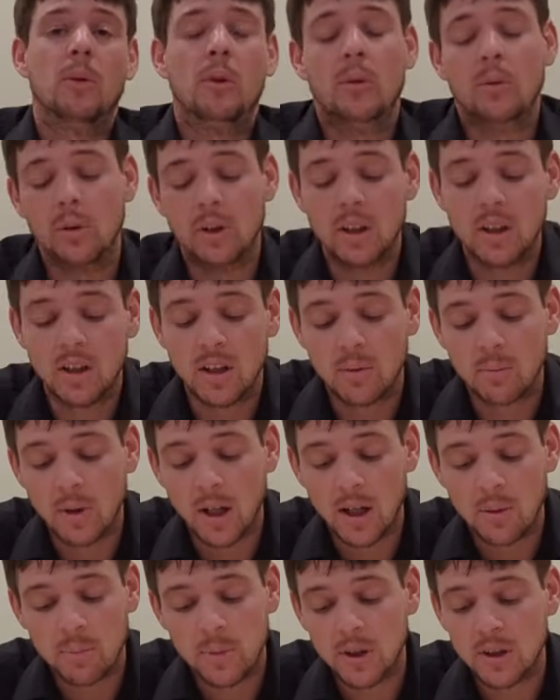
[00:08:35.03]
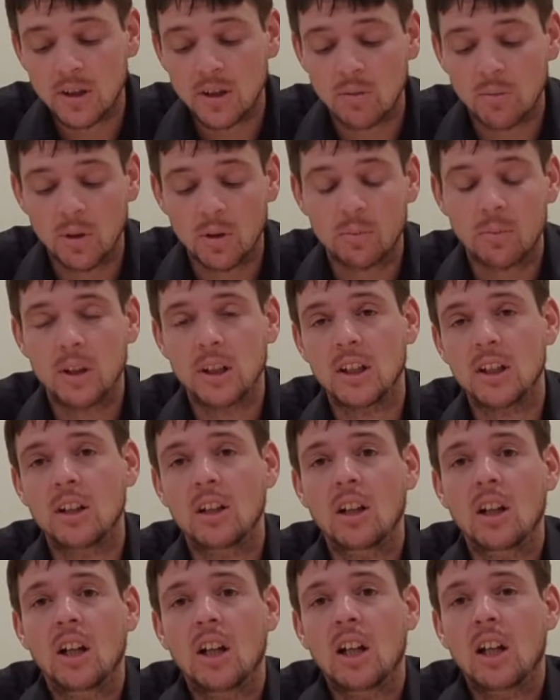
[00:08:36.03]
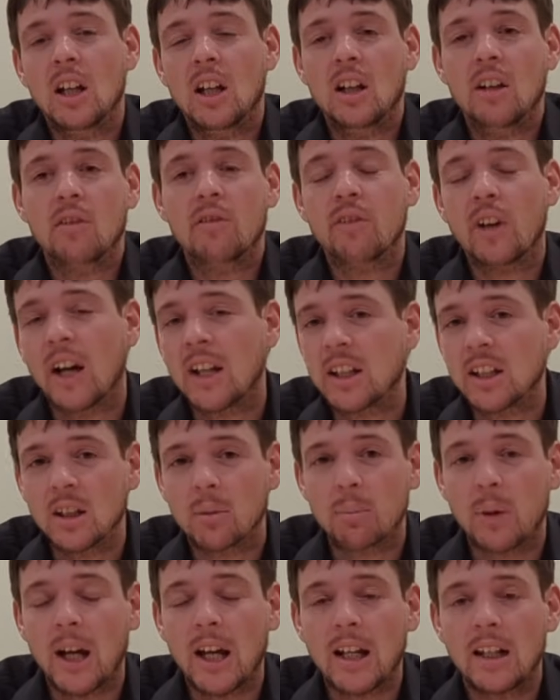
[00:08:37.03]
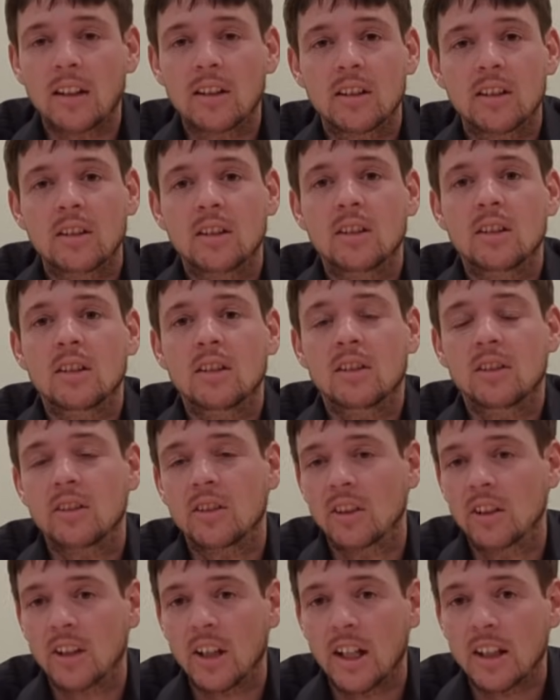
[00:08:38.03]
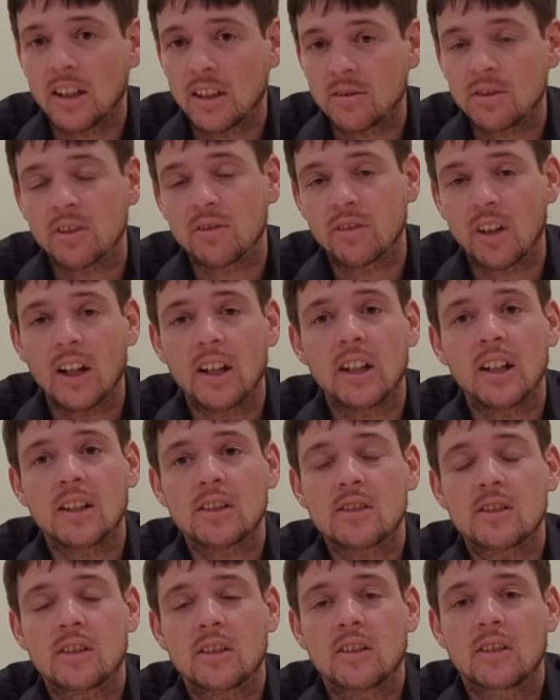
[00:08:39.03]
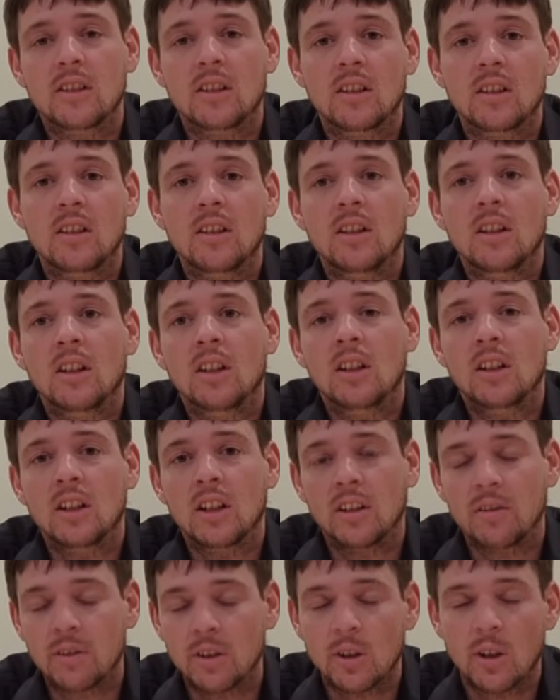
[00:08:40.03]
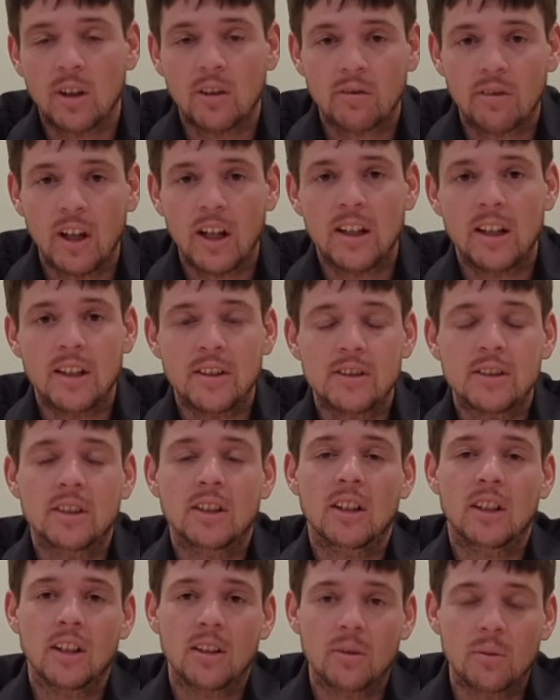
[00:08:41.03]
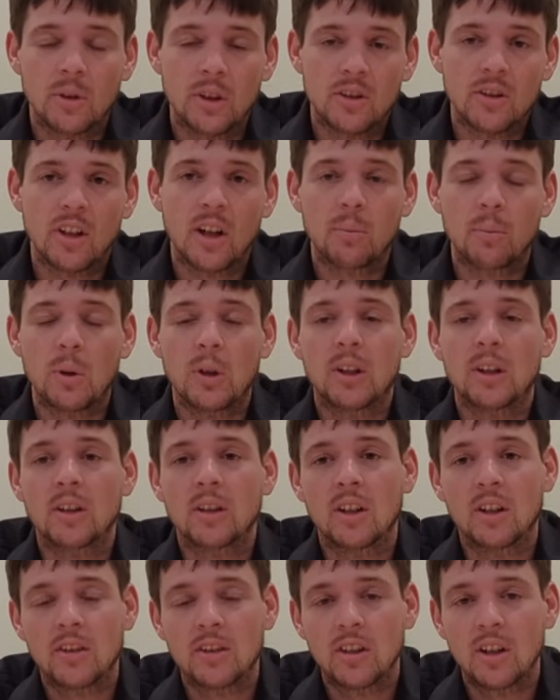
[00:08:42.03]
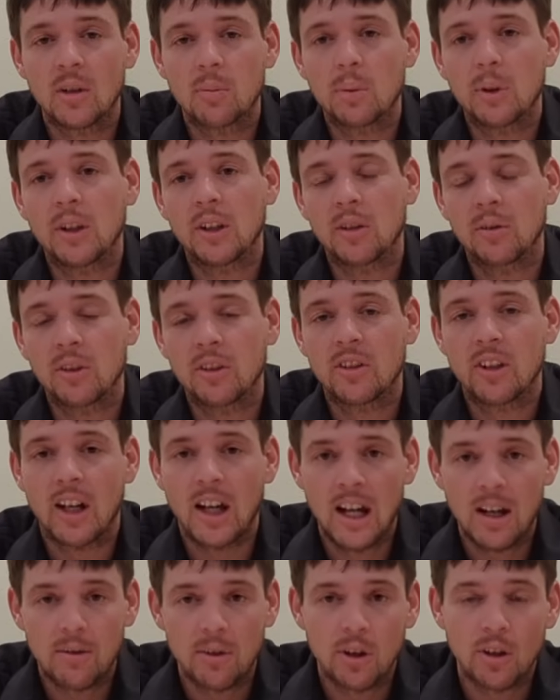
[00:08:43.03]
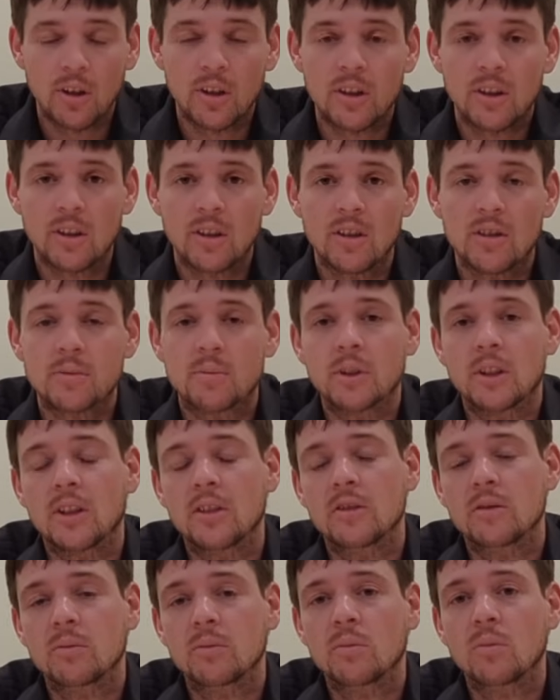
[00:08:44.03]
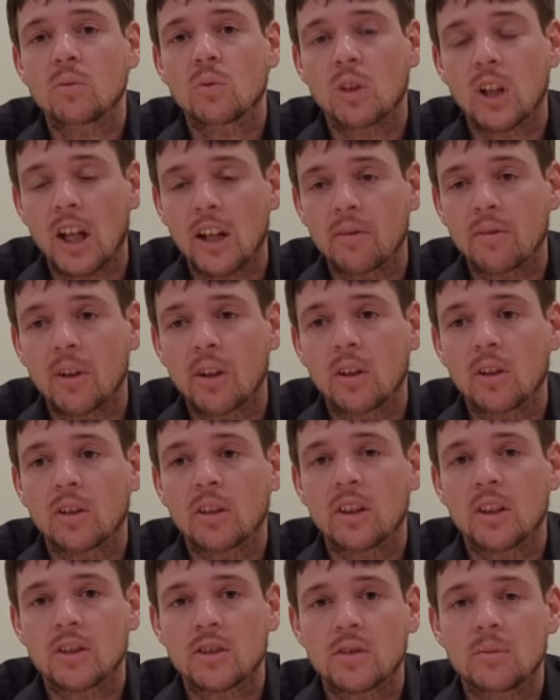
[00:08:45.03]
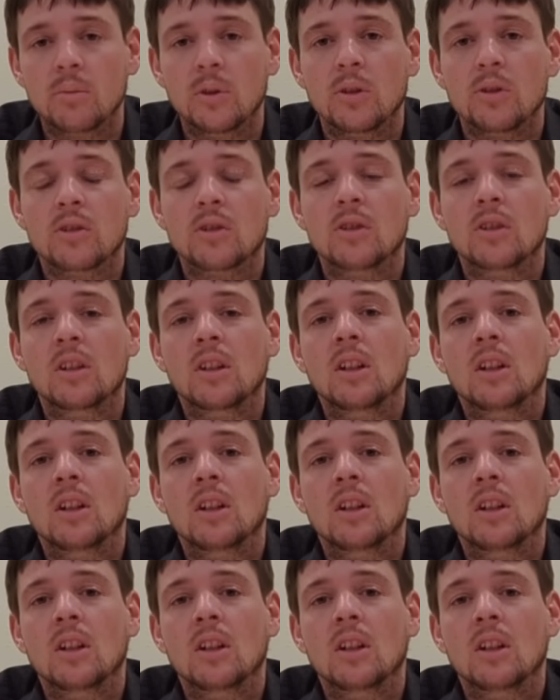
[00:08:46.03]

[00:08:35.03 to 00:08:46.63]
three, in my opinion, would be finding a bank that gives you financing if you're going to finance it. And the reason I bring this up and the reason I have it on here is because a lot of our customers